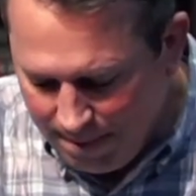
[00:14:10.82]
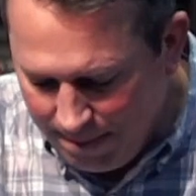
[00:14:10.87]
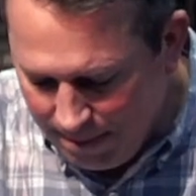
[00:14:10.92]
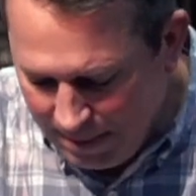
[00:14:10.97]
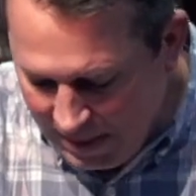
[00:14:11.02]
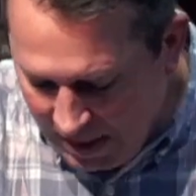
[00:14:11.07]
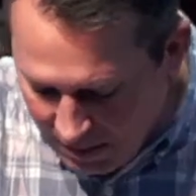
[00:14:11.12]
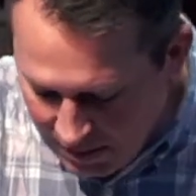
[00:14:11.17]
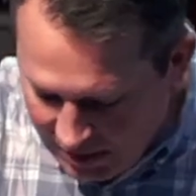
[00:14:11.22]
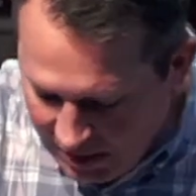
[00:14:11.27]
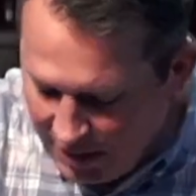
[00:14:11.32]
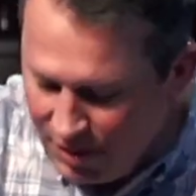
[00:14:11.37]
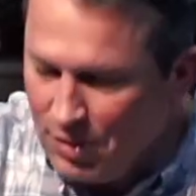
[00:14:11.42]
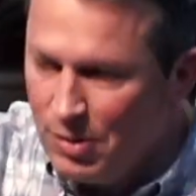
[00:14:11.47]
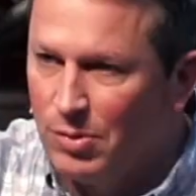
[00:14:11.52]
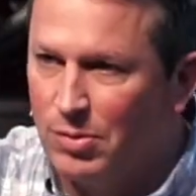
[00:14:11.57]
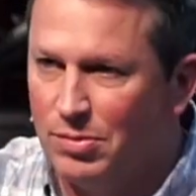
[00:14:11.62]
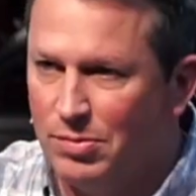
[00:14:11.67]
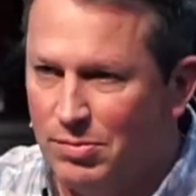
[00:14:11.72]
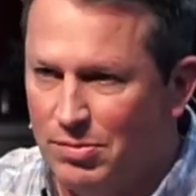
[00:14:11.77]
Now,
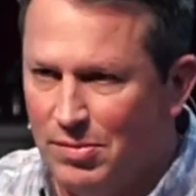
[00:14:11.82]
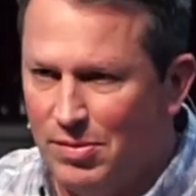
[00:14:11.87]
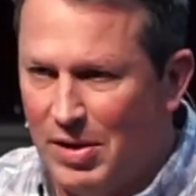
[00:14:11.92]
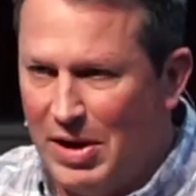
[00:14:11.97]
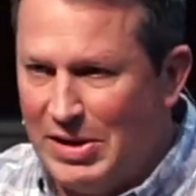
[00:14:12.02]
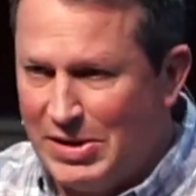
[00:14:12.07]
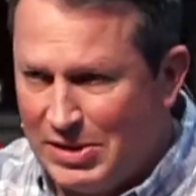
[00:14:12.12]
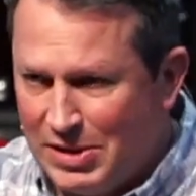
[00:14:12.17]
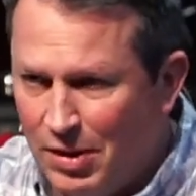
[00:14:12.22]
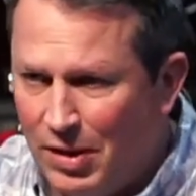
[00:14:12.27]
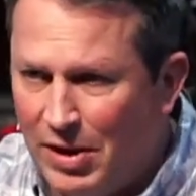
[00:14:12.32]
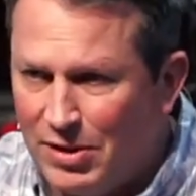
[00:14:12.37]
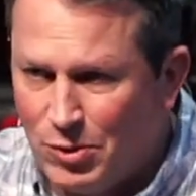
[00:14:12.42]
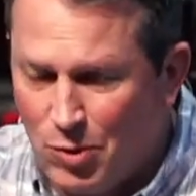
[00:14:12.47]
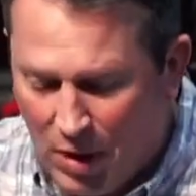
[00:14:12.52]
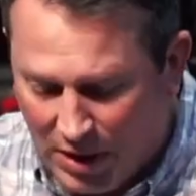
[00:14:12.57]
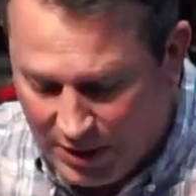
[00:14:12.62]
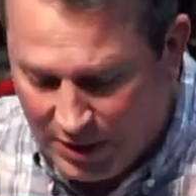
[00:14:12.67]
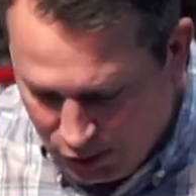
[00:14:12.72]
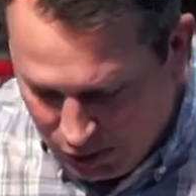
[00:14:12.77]
Daniel, he still has
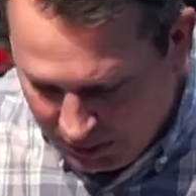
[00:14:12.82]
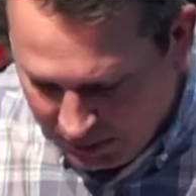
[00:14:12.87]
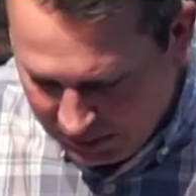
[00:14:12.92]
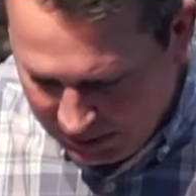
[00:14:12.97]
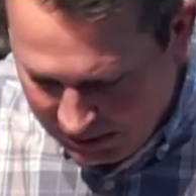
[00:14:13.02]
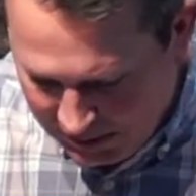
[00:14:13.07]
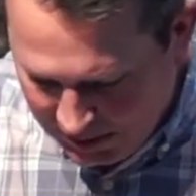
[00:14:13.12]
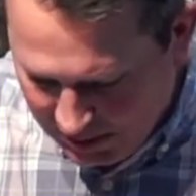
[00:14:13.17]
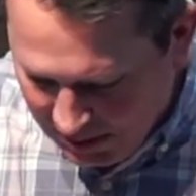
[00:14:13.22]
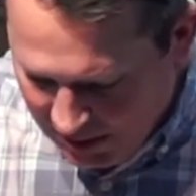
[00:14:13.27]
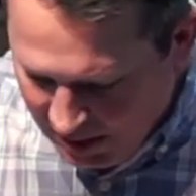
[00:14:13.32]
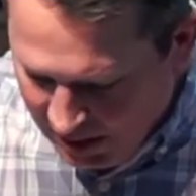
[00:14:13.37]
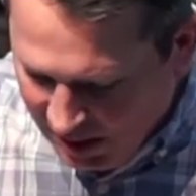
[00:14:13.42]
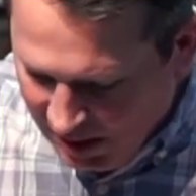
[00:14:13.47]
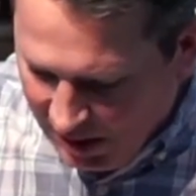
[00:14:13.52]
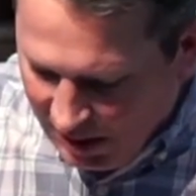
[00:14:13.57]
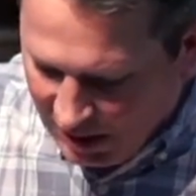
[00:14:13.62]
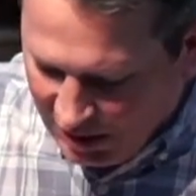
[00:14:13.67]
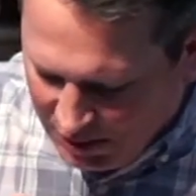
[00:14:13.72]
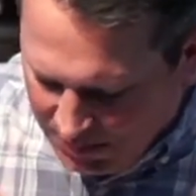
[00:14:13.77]
questions,
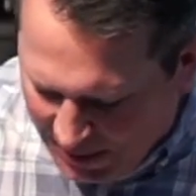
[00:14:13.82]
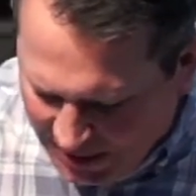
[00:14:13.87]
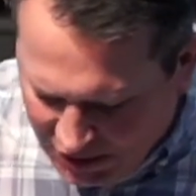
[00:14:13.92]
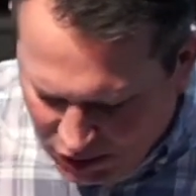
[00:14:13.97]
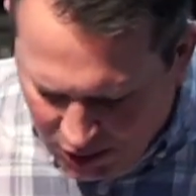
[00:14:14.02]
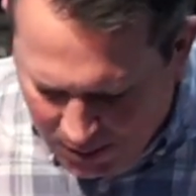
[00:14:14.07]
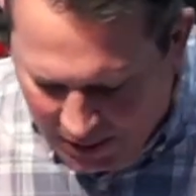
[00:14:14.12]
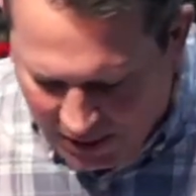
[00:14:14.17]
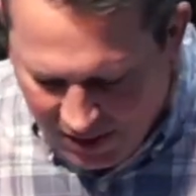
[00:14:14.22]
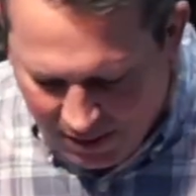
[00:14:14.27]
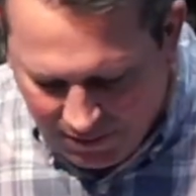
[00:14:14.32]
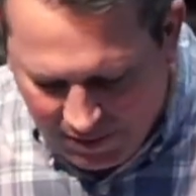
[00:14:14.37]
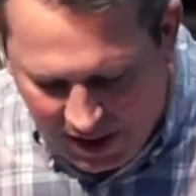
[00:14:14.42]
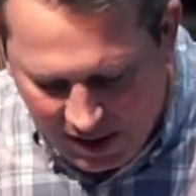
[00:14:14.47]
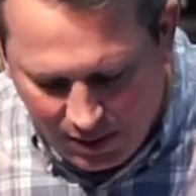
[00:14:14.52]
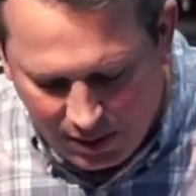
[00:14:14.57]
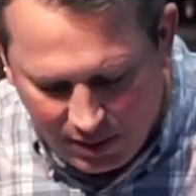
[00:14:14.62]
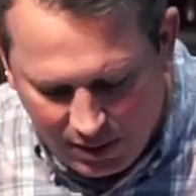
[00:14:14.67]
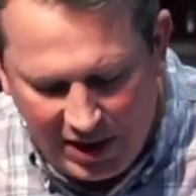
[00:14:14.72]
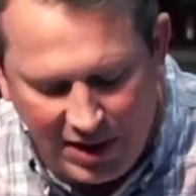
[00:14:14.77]
especially about that
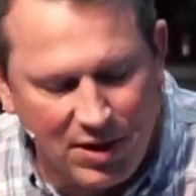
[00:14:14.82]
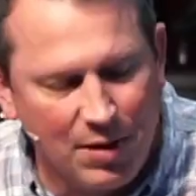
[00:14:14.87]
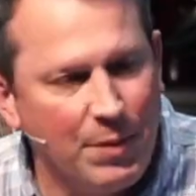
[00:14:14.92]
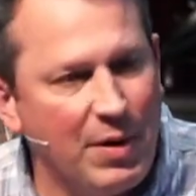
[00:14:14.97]
final kingdom.